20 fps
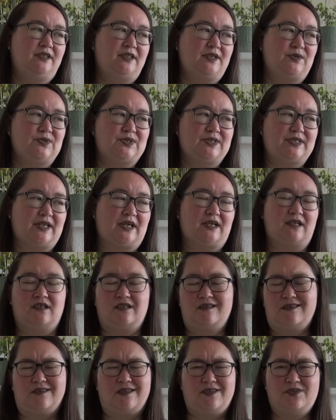there was that.
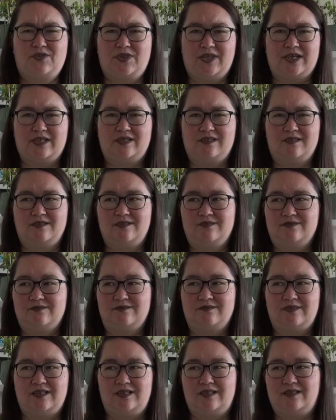I, I think,
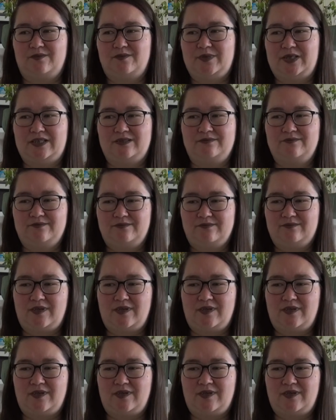I mean,